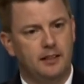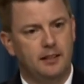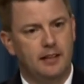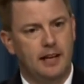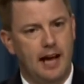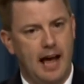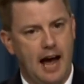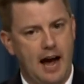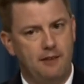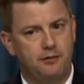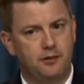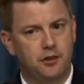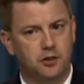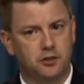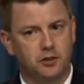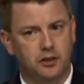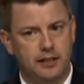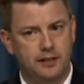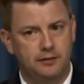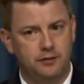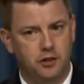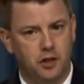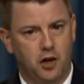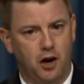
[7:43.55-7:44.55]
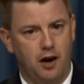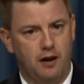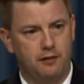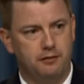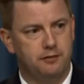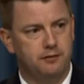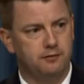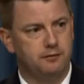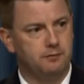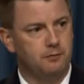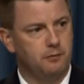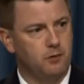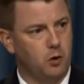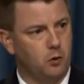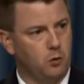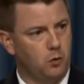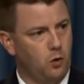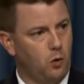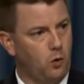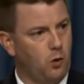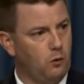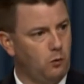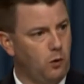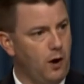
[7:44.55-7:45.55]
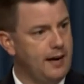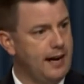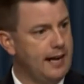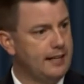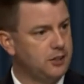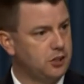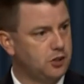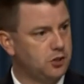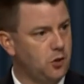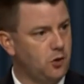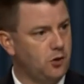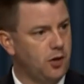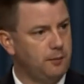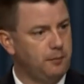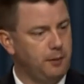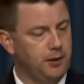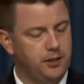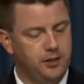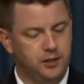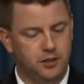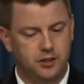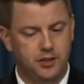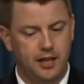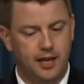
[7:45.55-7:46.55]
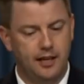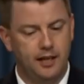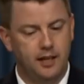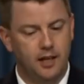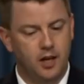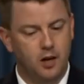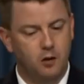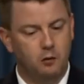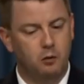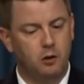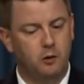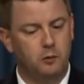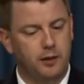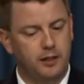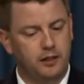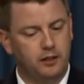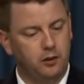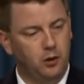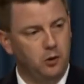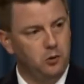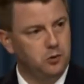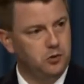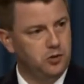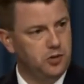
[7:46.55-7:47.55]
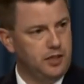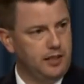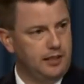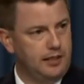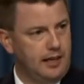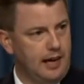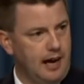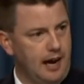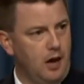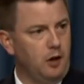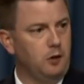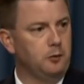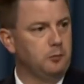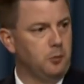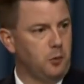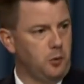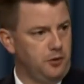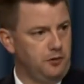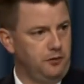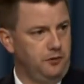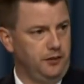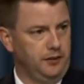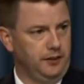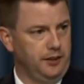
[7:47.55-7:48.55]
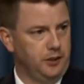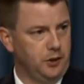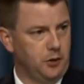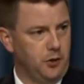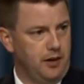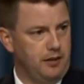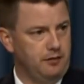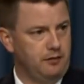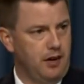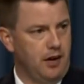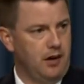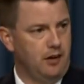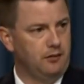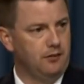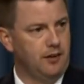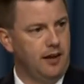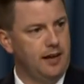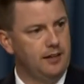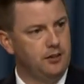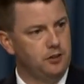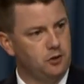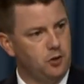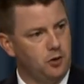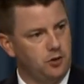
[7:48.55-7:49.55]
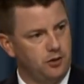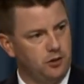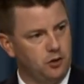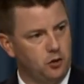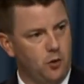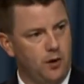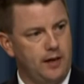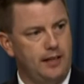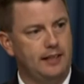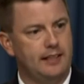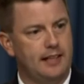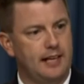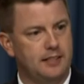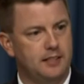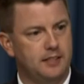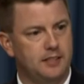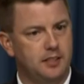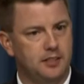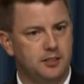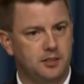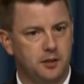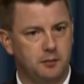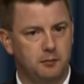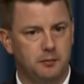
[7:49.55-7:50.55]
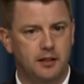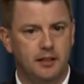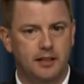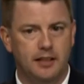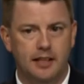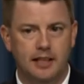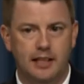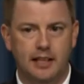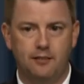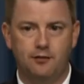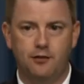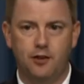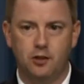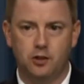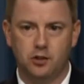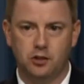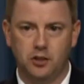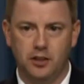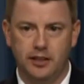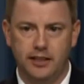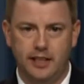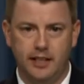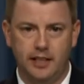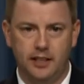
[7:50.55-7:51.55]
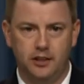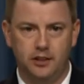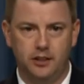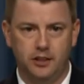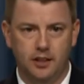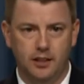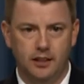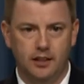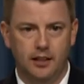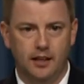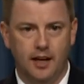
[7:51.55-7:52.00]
after liftoff, or right at startup, I should say, when we close the outboard fill and drain valve and start draining that system, if there's leakage,